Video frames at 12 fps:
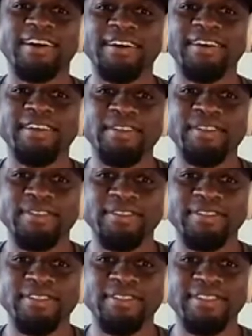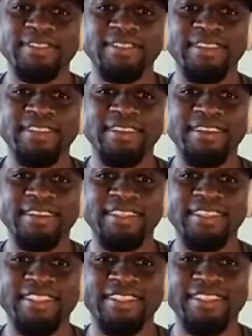
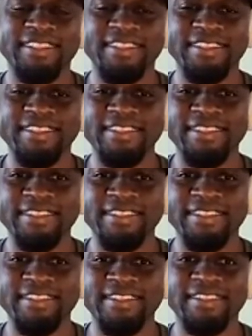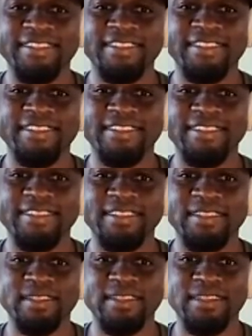
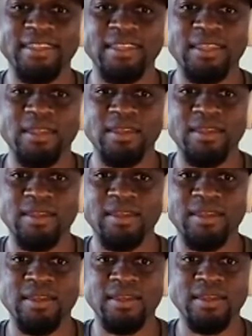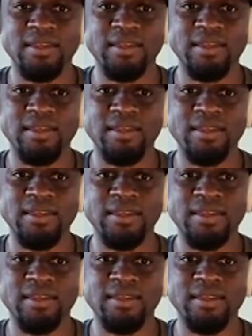
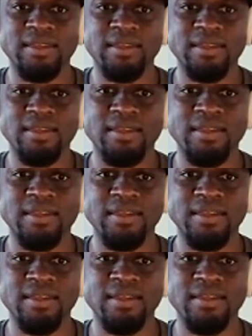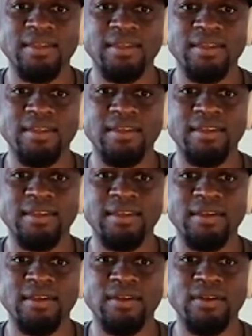No words are spoken by the person on screen.